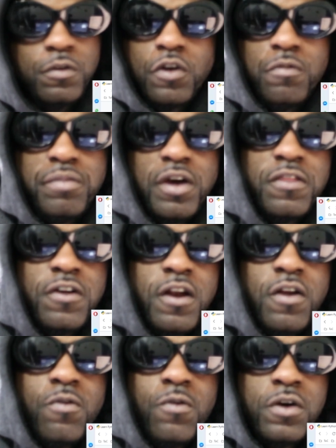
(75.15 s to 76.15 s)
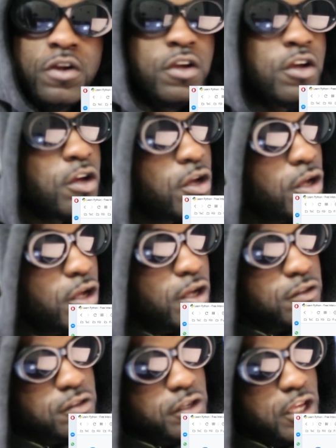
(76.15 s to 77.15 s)
learnpython.org,
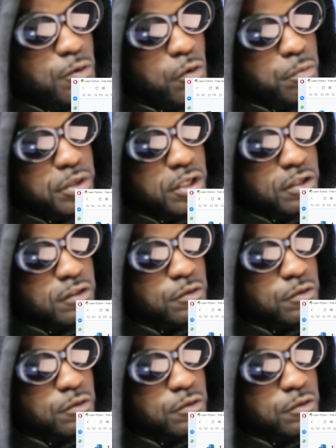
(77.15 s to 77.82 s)
and today we'll be doing